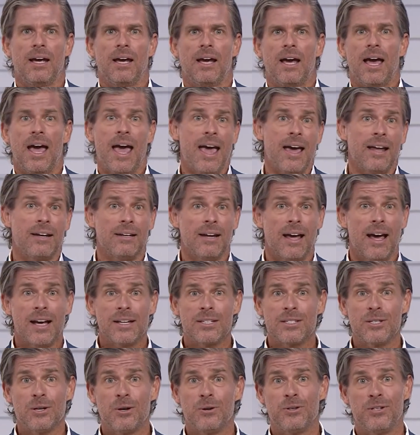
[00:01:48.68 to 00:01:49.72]
And
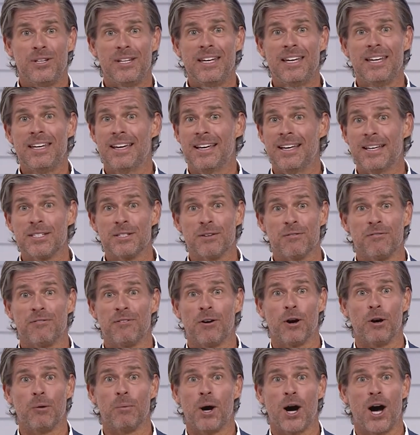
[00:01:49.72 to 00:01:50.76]
SOD isn't
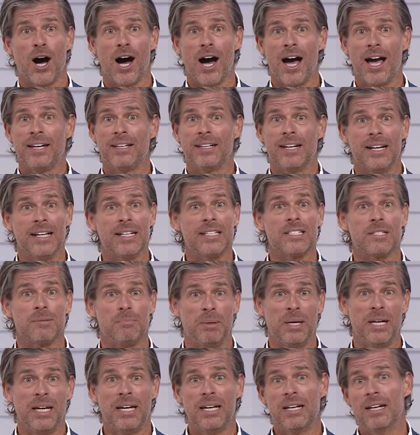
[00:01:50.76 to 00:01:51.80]
far behind in its
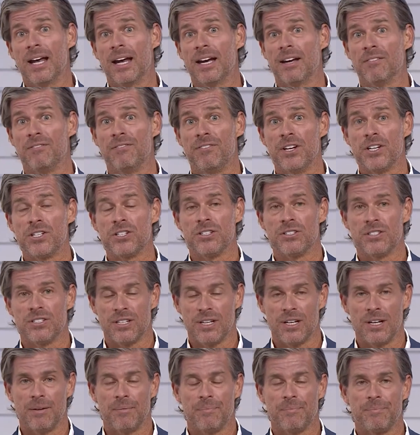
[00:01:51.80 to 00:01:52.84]
speed and
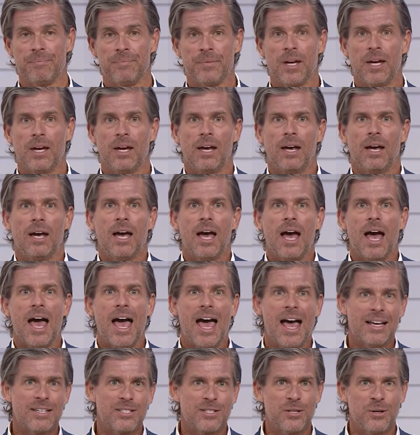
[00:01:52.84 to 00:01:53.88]
efficiency.
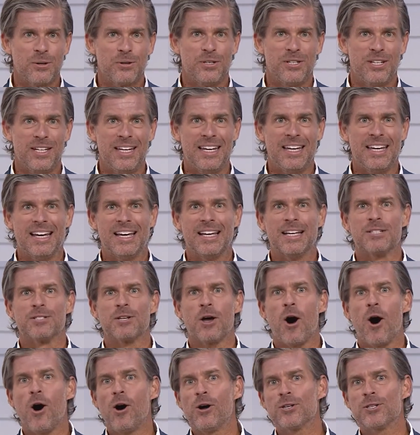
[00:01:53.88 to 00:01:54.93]
SOD is
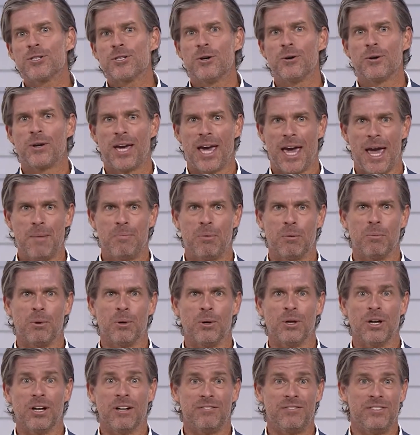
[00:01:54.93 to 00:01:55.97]
also
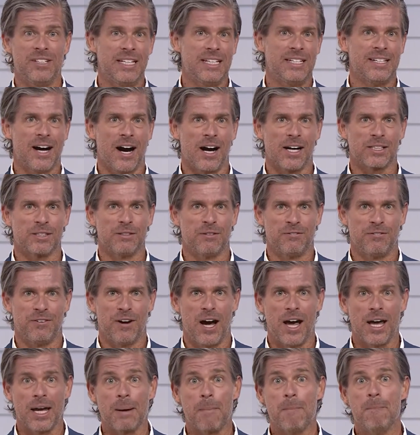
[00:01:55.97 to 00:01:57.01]
capable of
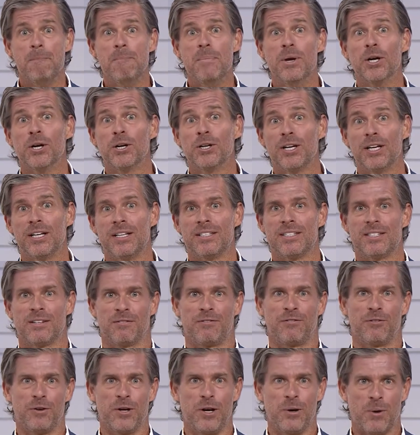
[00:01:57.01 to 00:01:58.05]
detoxifying millions of
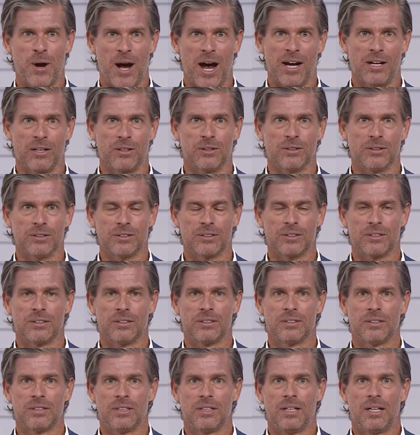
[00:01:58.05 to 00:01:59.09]
free radicals.
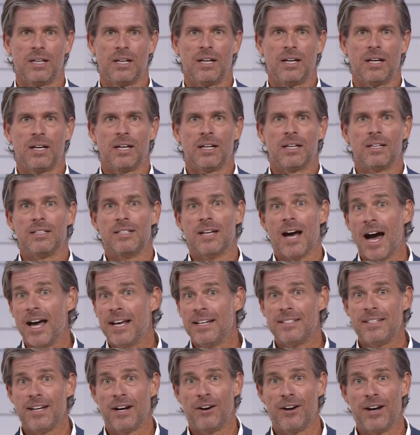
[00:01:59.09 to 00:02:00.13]

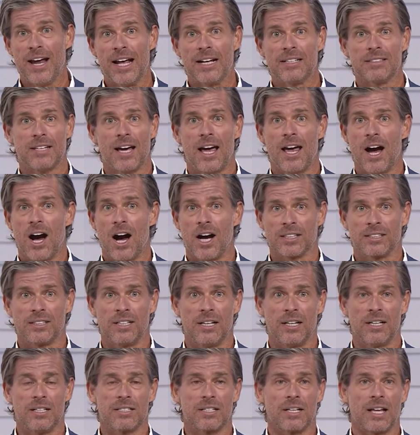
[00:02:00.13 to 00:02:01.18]
Dietary
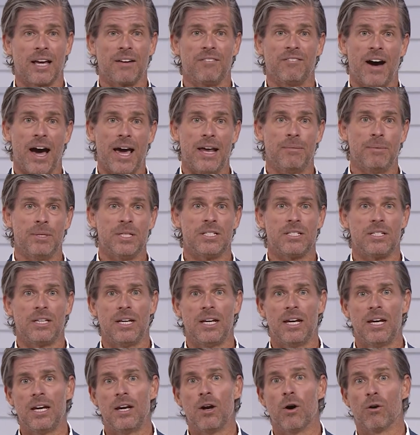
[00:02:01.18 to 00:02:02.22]
antioxidants like vitamin
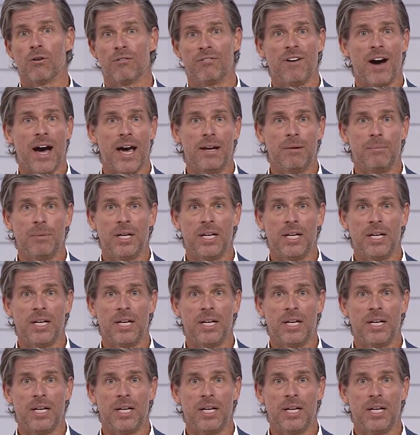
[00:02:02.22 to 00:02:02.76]
C or vitamin